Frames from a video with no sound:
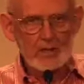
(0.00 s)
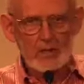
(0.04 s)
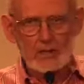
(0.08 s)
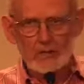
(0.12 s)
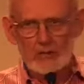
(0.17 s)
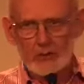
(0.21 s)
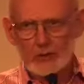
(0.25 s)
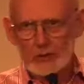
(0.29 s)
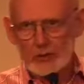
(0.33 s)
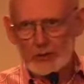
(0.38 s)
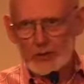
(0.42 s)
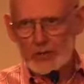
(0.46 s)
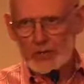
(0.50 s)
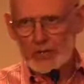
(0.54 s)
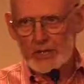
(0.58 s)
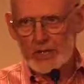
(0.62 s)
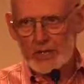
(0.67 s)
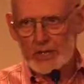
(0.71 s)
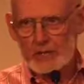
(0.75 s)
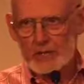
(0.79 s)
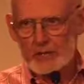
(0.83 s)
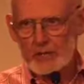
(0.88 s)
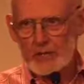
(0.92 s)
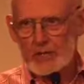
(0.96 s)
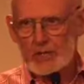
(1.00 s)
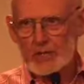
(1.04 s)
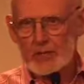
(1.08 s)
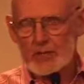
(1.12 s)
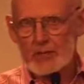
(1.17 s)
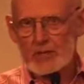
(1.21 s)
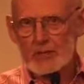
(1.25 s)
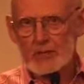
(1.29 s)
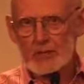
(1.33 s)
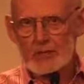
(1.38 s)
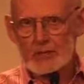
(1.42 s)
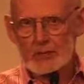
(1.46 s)
of all the nitrogen
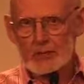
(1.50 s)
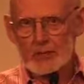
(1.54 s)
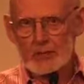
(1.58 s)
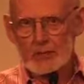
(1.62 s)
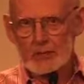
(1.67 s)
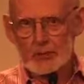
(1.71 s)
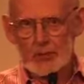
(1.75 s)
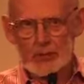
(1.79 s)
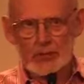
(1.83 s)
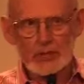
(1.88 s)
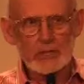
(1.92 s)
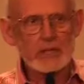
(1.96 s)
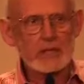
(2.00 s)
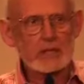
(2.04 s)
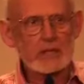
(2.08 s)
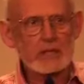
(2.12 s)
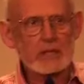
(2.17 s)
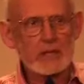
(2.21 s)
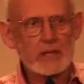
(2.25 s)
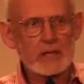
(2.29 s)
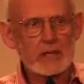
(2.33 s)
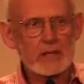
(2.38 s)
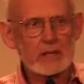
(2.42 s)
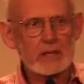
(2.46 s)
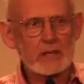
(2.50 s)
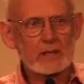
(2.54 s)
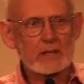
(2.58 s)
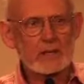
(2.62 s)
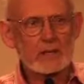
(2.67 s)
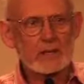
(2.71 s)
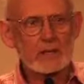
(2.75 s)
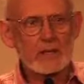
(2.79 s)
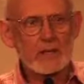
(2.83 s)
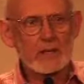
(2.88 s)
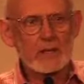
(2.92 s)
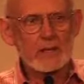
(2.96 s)
in human bodies now
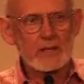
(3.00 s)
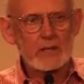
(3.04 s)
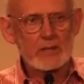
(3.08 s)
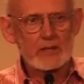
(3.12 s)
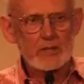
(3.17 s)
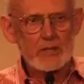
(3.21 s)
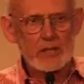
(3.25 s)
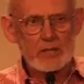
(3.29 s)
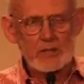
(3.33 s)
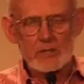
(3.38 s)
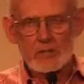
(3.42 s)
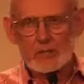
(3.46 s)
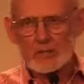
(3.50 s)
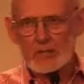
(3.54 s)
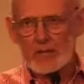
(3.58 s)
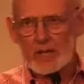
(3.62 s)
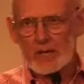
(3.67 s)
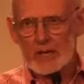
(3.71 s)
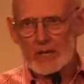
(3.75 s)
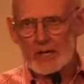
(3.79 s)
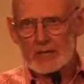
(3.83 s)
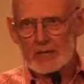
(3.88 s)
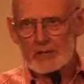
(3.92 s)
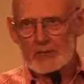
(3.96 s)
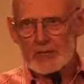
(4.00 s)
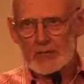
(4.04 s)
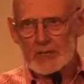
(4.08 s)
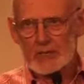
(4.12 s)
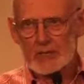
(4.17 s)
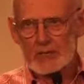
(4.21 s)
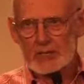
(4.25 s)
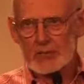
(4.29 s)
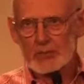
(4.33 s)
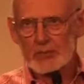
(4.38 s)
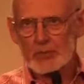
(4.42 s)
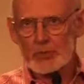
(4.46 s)
is actually
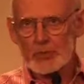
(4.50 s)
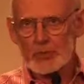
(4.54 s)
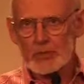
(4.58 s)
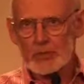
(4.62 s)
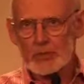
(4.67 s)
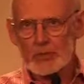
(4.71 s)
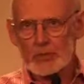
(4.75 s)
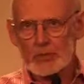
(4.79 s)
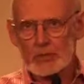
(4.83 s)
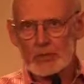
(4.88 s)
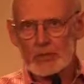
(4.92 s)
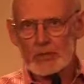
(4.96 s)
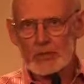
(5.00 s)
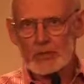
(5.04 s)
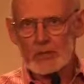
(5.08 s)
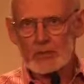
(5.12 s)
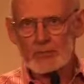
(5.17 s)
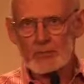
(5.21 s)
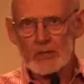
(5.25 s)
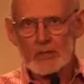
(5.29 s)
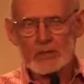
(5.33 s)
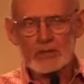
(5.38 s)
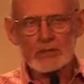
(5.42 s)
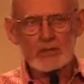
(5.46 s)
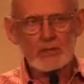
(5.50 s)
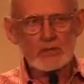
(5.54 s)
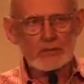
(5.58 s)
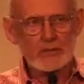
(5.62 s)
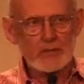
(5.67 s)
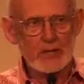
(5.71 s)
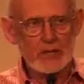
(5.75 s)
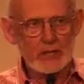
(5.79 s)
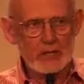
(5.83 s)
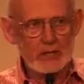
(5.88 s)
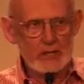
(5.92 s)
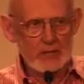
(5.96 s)
artificially produced, and most of
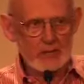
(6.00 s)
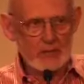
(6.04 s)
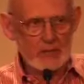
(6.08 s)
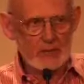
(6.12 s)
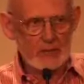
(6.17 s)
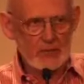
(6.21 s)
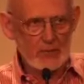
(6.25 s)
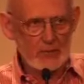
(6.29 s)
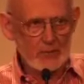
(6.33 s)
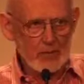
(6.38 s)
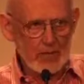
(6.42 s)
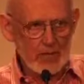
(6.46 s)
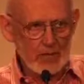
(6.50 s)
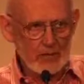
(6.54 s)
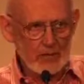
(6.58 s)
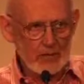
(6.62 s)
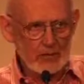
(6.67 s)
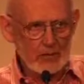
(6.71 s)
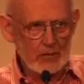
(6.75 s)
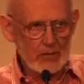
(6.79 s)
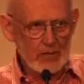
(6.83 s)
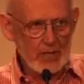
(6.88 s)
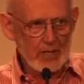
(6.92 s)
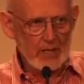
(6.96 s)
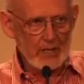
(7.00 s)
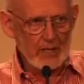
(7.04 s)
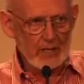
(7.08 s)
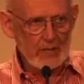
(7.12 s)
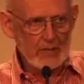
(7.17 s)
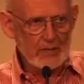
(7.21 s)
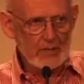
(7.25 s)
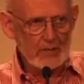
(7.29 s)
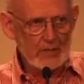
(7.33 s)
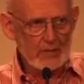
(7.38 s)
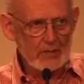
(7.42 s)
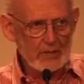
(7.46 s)
that comes from natural
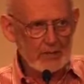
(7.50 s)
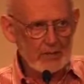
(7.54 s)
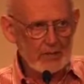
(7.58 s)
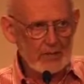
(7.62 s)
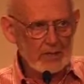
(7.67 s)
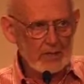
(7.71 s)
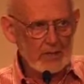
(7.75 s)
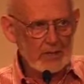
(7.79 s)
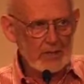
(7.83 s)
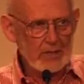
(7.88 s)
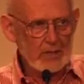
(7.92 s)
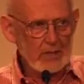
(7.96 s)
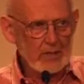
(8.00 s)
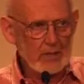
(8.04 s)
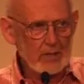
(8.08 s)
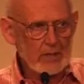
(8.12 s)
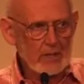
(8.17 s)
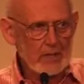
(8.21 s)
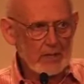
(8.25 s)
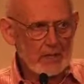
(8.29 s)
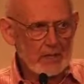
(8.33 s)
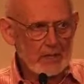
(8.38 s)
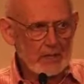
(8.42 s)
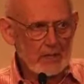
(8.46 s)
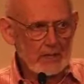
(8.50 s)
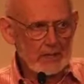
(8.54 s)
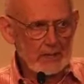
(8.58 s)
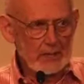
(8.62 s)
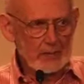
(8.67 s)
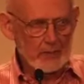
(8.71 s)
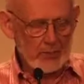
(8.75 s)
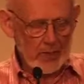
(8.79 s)
gas, the